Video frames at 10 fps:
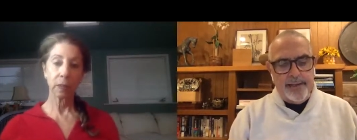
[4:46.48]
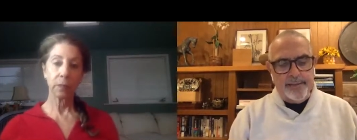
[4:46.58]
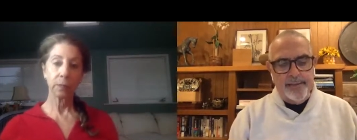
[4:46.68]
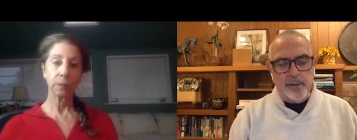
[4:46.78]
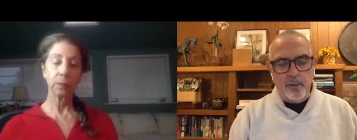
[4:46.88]

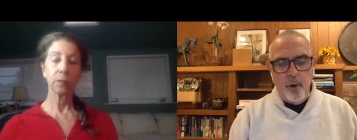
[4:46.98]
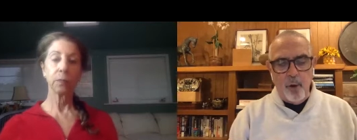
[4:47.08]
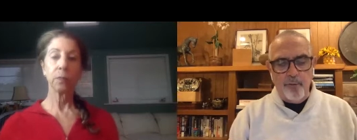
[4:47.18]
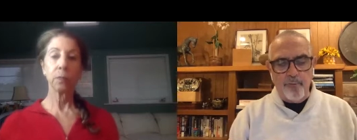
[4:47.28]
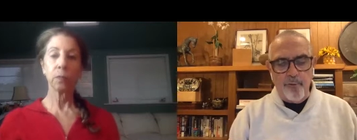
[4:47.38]
Speaker 1: 18th,
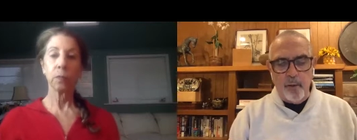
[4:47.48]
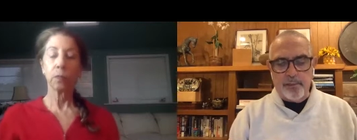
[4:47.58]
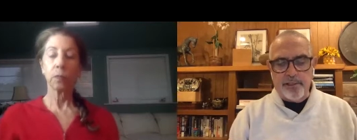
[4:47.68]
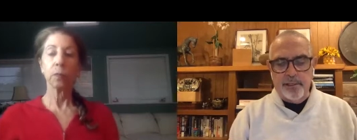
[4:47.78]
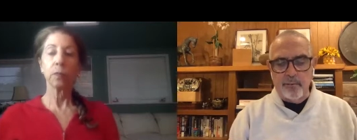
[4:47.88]
Kroger
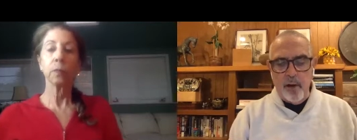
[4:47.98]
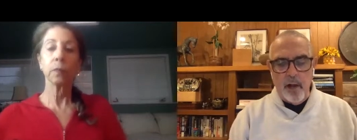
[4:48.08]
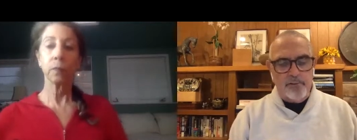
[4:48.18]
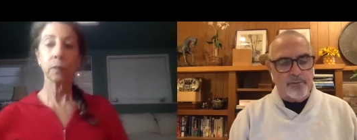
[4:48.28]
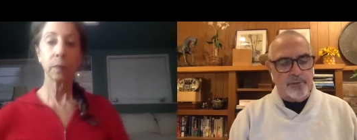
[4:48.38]
Pharmacy at
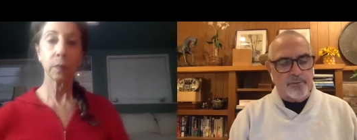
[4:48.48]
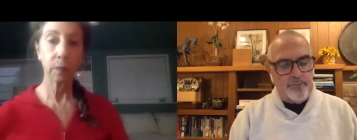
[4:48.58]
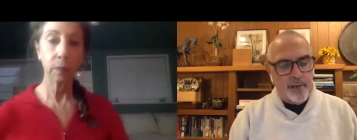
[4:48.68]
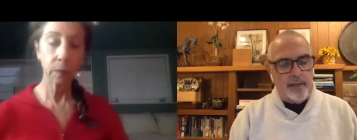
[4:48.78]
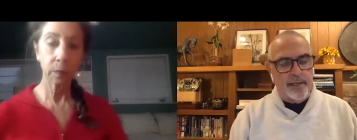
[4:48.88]
Ralph's was
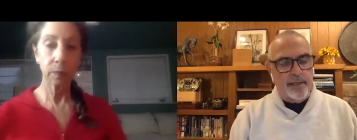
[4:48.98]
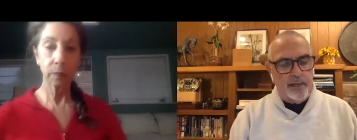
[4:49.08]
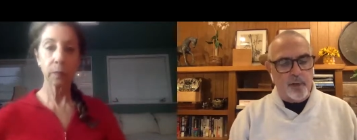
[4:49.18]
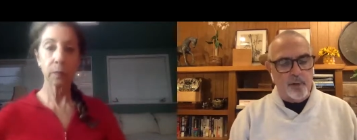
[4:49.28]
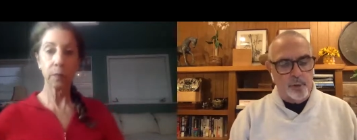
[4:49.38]
filling
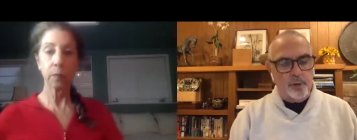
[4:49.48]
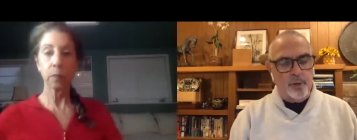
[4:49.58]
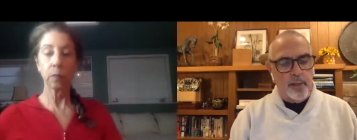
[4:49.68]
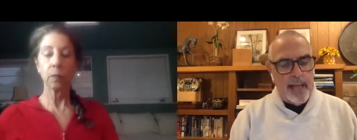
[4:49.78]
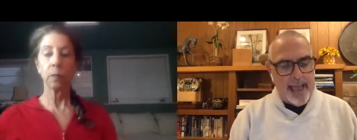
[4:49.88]
in a
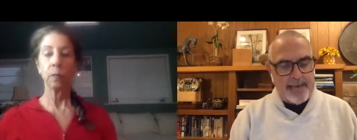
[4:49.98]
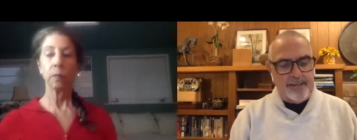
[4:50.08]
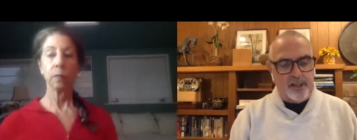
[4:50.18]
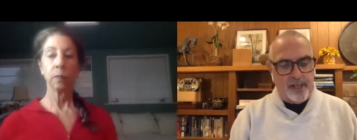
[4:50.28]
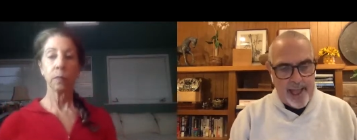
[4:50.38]
crucial
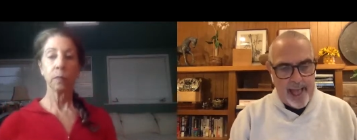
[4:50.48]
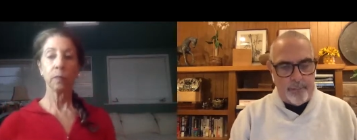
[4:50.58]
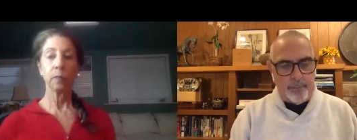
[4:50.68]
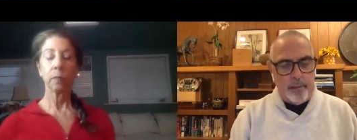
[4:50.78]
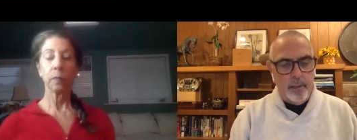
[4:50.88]
age
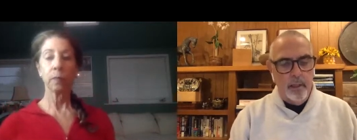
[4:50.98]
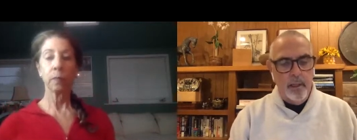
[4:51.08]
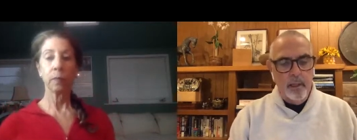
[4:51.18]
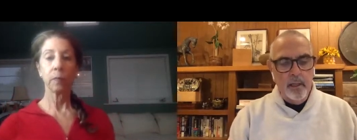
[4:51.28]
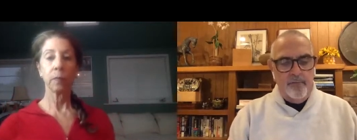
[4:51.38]
gap,
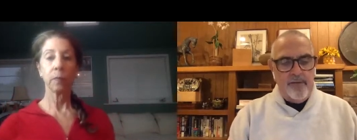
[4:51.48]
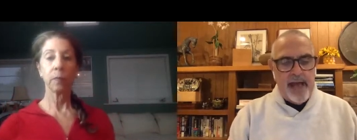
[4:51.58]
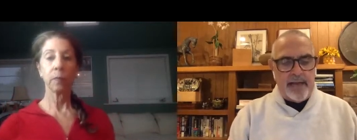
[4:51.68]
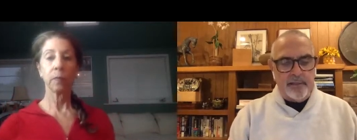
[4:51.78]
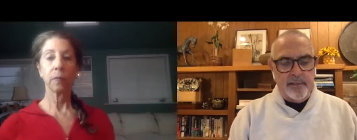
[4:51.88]

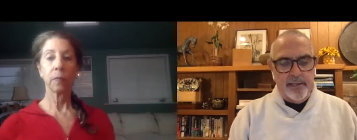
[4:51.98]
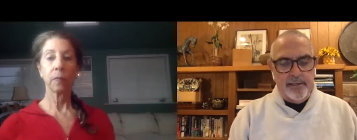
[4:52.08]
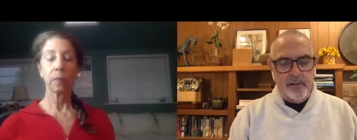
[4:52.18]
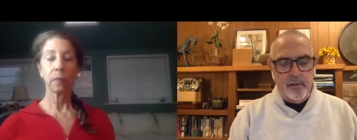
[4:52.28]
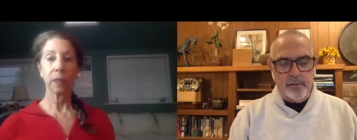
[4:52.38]

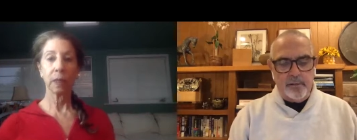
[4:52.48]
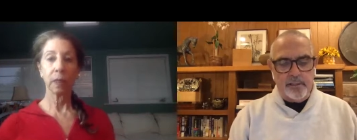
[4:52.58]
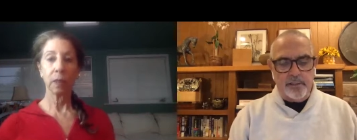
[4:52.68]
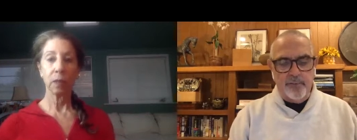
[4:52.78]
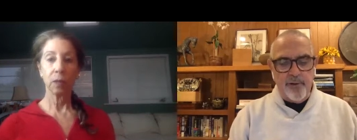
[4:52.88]
vaccinating those
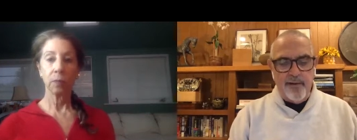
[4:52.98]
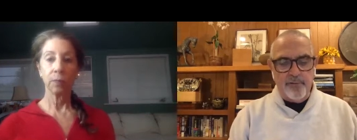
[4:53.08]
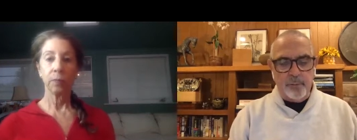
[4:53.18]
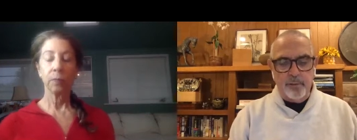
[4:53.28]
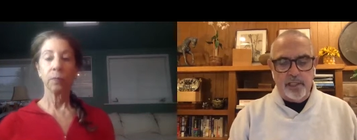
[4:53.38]

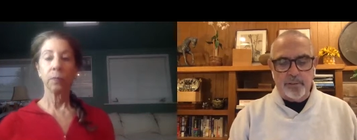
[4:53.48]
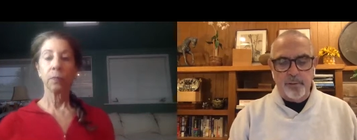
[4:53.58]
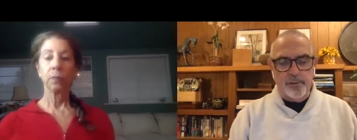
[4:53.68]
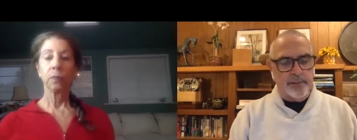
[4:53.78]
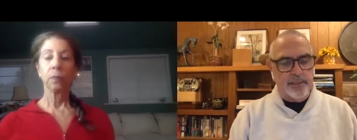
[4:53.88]
65 and plus
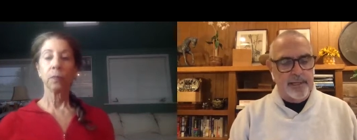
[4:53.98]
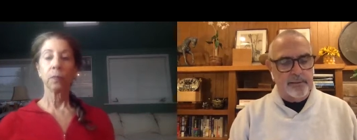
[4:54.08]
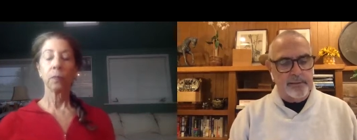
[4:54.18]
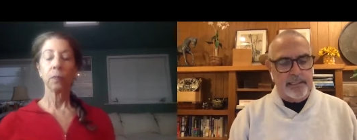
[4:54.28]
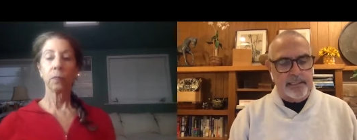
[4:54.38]
per state
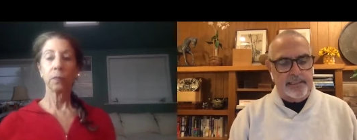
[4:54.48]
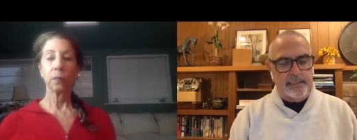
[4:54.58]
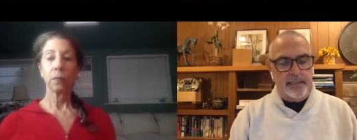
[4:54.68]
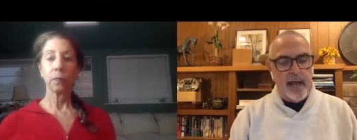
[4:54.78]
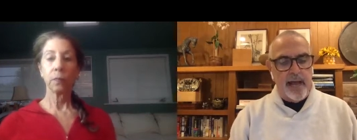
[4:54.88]
and
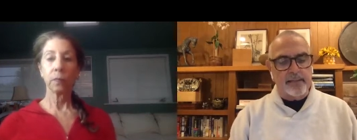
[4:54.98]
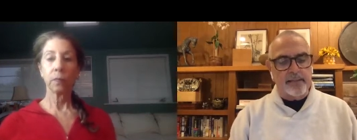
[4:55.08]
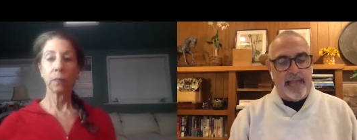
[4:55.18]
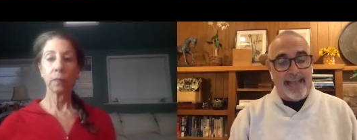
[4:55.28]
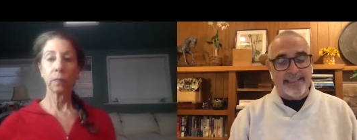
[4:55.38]
CDC
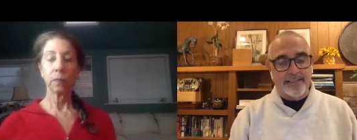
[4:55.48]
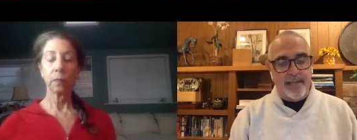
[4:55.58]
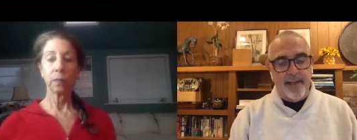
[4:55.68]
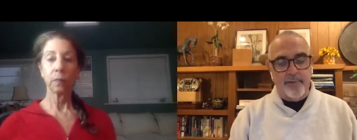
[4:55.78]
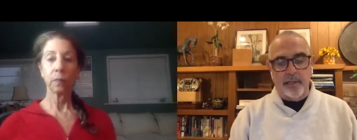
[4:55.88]
guidance and
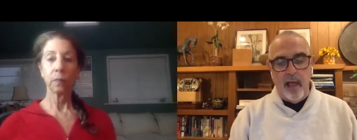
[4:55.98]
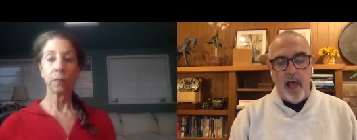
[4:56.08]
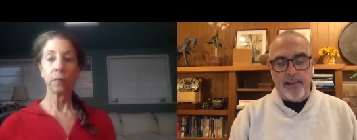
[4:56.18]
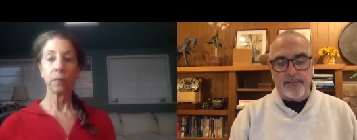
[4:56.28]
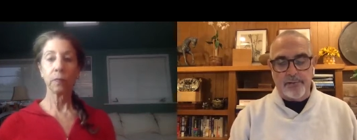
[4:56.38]
saving
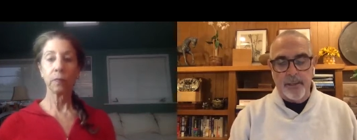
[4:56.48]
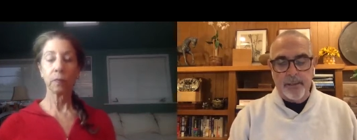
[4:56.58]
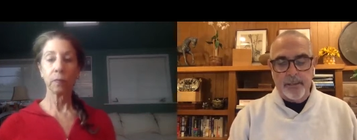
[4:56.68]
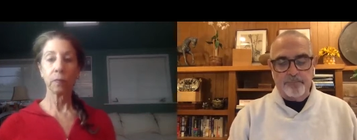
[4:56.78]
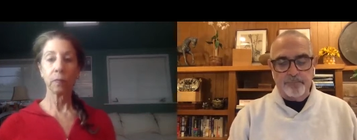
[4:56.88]
lives.
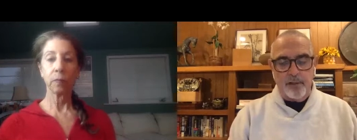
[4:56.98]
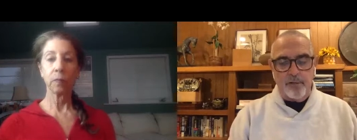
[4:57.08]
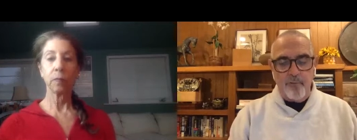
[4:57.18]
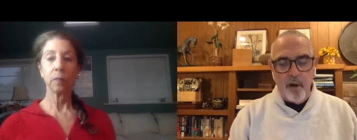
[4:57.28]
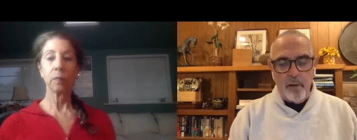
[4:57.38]

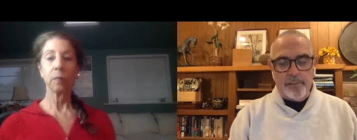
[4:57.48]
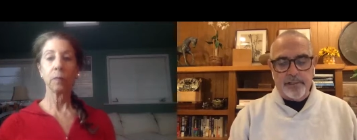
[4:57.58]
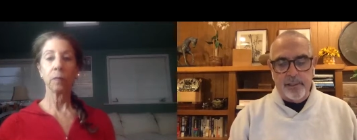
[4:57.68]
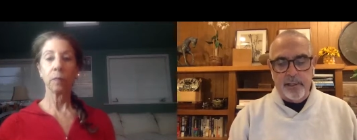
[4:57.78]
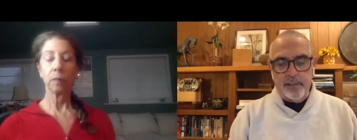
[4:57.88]
The
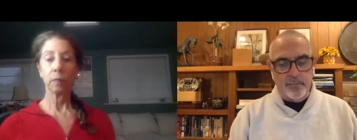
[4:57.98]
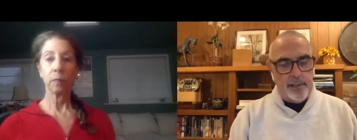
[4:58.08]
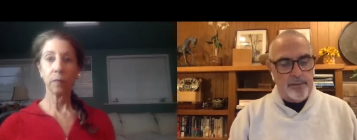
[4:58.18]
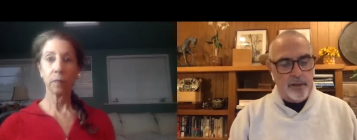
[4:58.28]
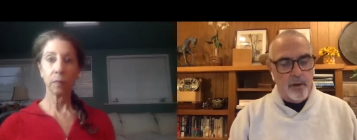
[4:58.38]
pharmacy has
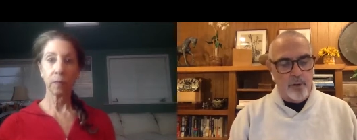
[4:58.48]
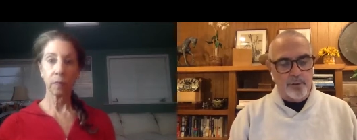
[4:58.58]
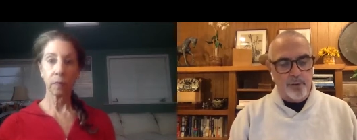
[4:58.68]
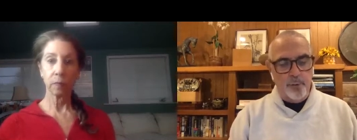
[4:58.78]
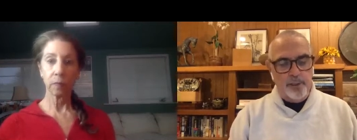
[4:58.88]
been the go
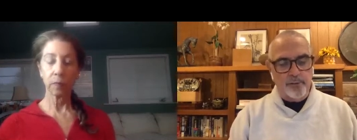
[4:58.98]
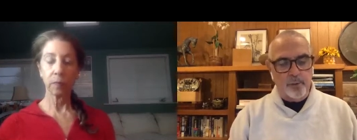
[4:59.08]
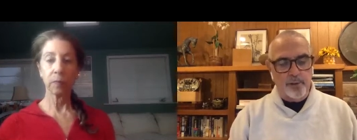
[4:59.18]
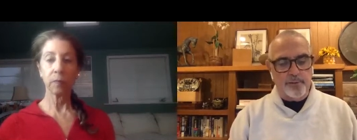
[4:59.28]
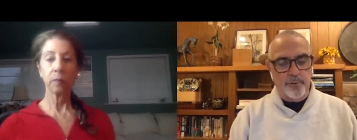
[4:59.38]
to
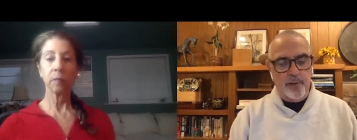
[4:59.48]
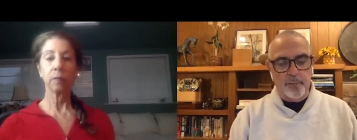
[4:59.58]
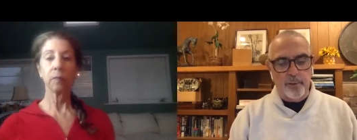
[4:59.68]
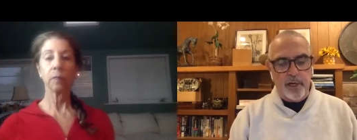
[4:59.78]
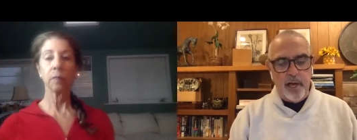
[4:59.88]
resource for
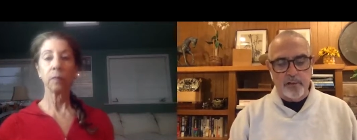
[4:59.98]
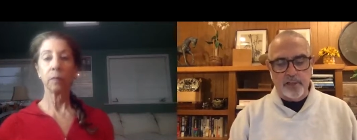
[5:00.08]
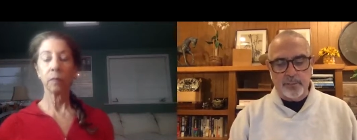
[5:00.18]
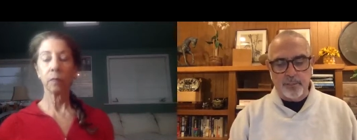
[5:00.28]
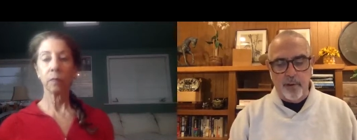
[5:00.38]

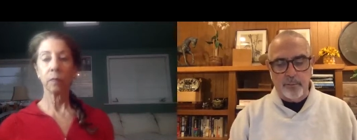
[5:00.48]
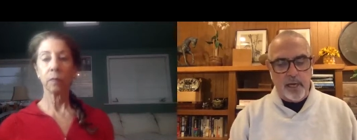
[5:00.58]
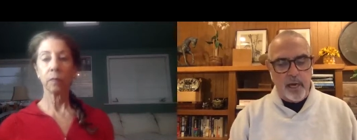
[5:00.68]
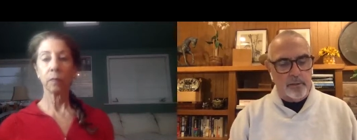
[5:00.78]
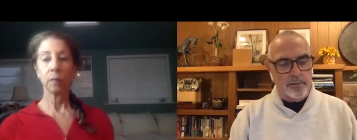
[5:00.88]
immunologists,
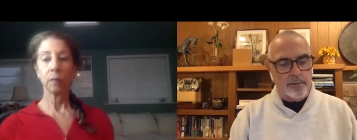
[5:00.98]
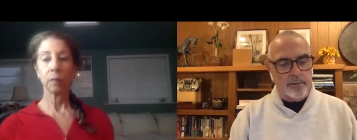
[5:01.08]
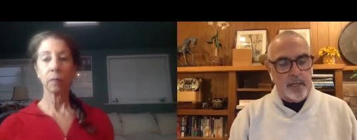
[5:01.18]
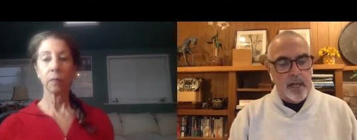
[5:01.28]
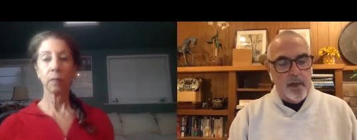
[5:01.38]

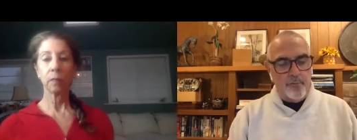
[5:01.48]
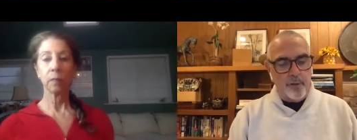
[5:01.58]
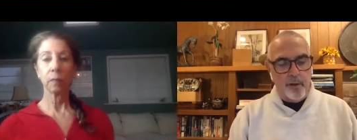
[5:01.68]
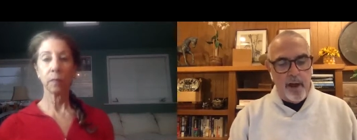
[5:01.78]
pulmonologists for their